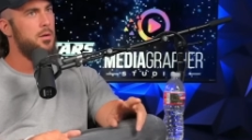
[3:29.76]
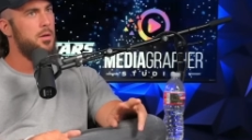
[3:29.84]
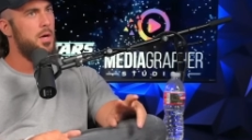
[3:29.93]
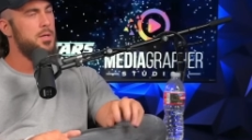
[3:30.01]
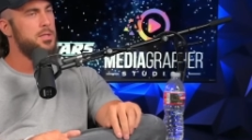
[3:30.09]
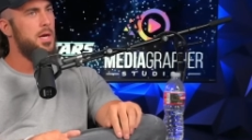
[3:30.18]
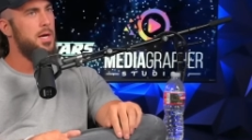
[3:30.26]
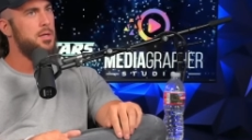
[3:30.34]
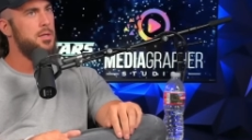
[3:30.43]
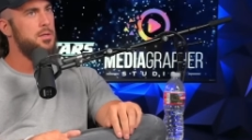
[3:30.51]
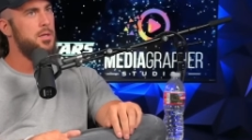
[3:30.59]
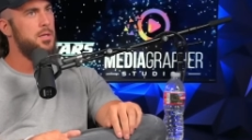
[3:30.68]
uh,
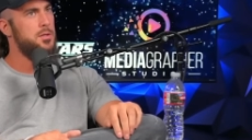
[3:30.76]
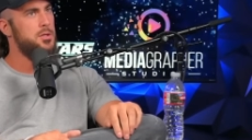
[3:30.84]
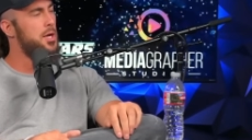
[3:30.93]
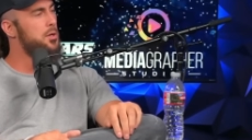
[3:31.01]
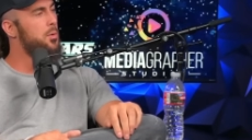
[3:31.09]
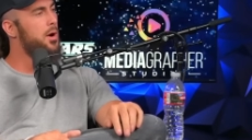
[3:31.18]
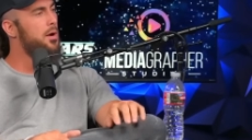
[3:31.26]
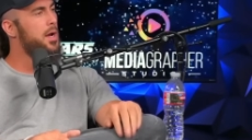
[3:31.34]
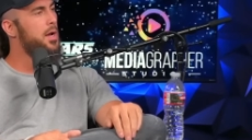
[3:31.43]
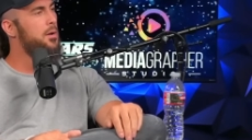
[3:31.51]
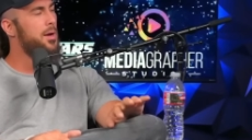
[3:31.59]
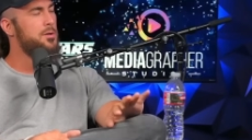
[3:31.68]
signed in, in
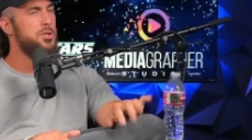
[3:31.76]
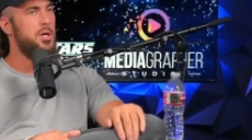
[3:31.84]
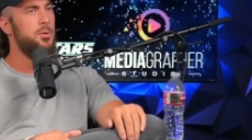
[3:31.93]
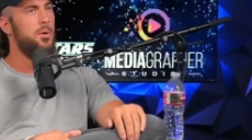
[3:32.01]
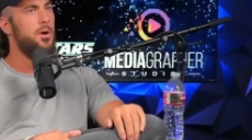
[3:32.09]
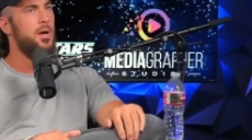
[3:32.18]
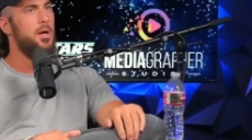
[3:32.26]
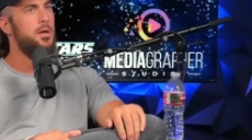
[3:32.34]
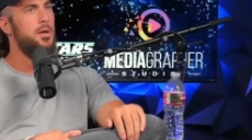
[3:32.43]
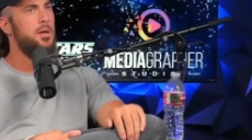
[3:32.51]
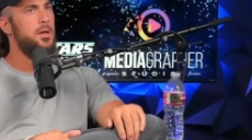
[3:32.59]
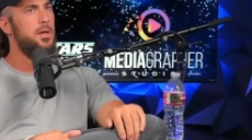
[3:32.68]
January, around January,
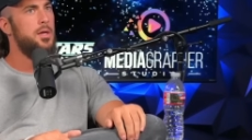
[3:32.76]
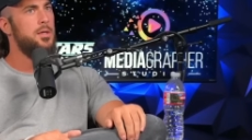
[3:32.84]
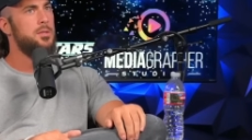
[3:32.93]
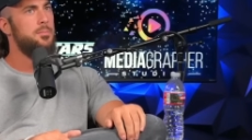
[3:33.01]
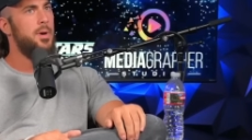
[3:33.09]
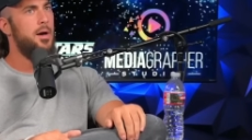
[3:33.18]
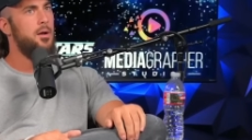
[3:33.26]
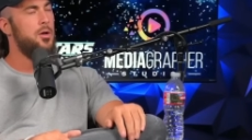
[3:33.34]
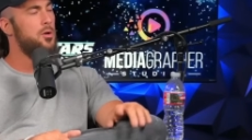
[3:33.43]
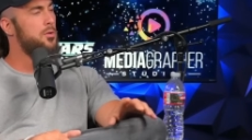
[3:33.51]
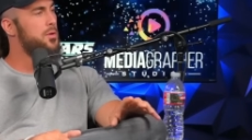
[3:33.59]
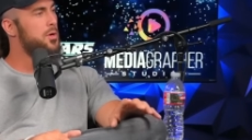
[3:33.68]
is about one
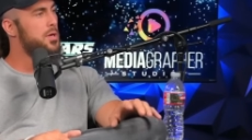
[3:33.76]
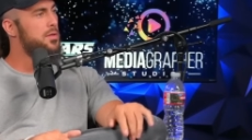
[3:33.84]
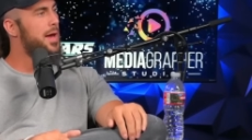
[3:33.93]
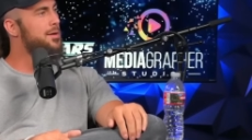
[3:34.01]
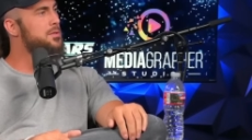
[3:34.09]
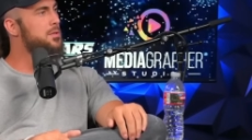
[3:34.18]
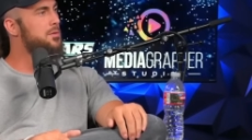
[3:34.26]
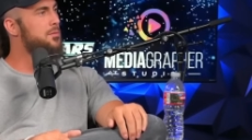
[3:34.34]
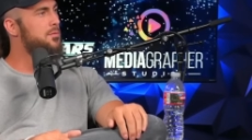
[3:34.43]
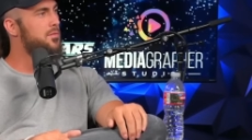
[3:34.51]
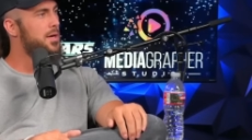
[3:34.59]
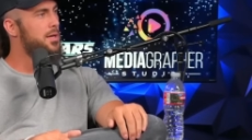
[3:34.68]
hundred thirty
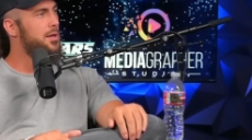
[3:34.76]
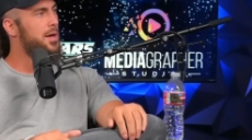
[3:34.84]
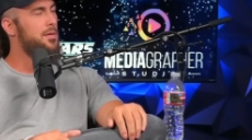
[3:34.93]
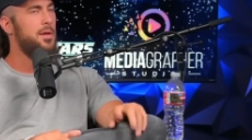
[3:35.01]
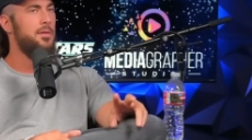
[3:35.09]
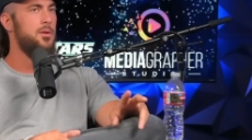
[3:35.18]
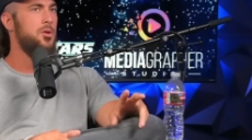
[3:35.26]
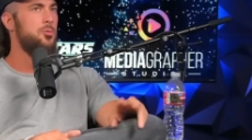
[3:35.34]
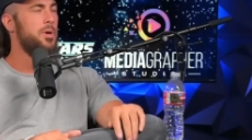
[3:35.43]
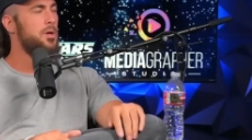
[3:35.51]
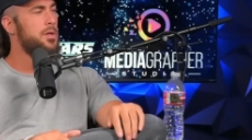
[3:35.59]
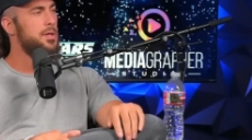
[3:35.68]
thousand feet. Mm-hmm. And then the new
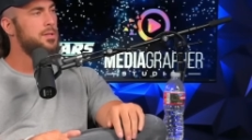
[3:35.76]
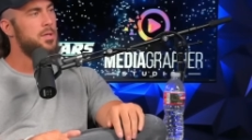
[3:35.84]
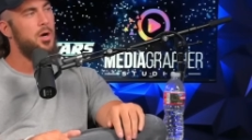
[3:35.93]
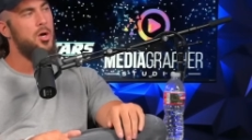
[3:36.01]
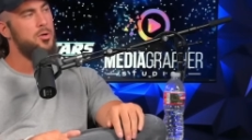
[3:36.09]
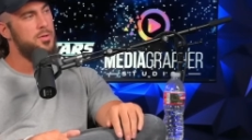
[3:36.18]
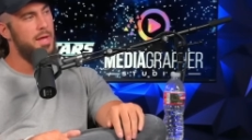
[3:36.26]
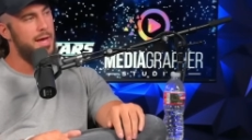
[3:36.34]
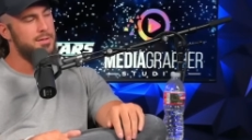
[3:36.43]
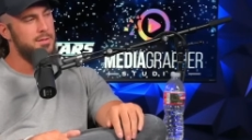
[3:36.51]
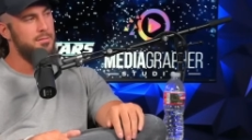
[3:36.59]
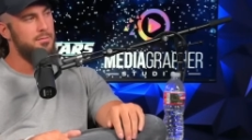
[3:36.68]
building is one hundred
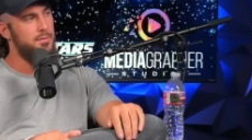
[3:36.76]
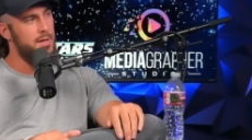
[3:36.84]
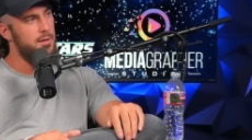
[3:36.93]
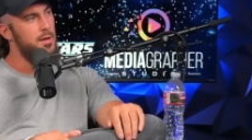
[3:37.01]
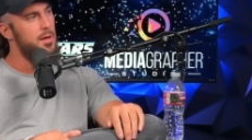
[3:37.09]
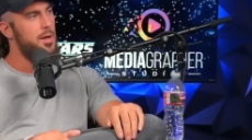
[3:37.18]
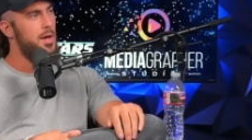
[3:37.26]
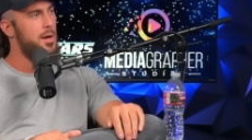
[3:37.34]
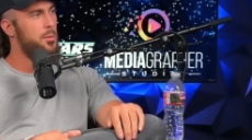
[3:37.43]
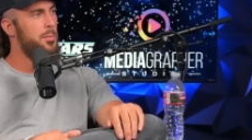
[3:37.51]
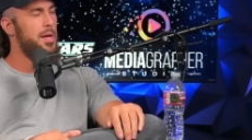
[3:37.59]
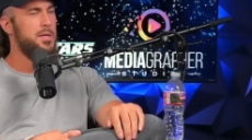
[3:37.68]
thousand feet.
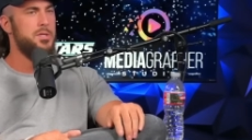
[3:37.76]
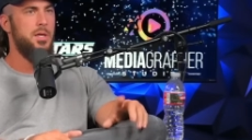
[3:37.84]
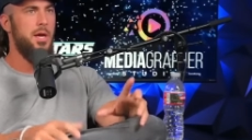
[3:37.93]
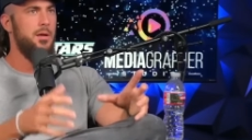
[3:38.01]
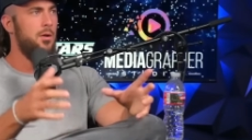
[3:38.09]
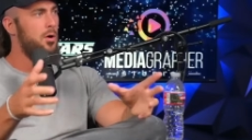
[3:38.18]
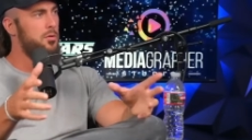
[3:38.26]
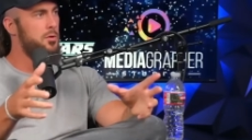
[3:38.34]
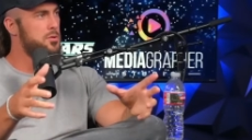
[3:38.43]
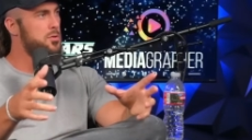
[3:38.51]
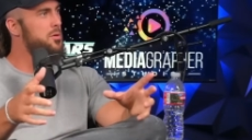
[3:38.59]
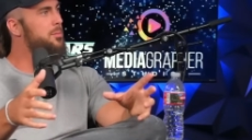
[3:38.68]
And we managed to get all
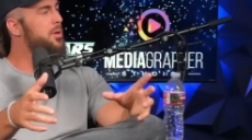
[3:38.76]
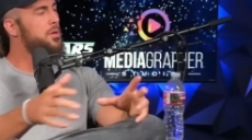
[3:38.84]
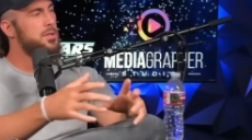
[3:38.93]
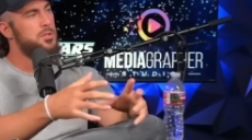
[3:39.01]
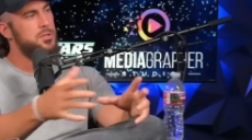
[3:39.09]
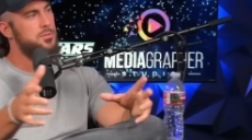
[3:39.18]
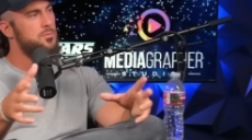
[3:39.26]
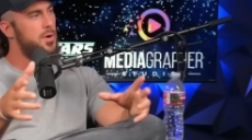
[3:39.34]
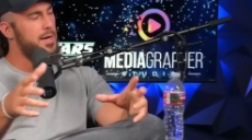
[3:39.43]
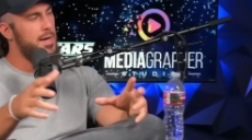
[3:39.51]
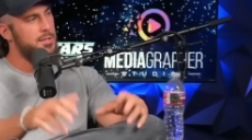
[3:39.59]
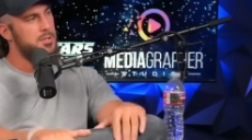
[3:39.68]
those three buildings just
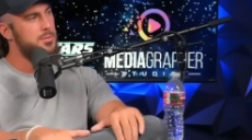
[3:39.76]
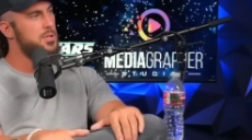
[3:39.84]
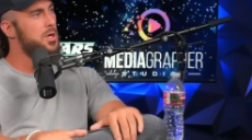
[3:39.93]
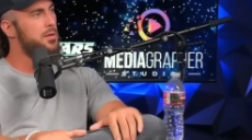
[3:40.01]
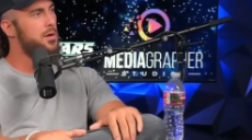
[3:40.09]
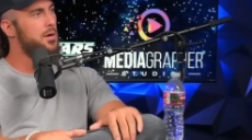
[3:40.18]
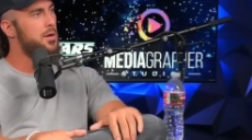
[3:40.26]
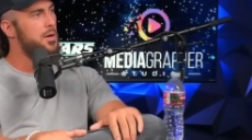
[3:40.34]
right next to each other.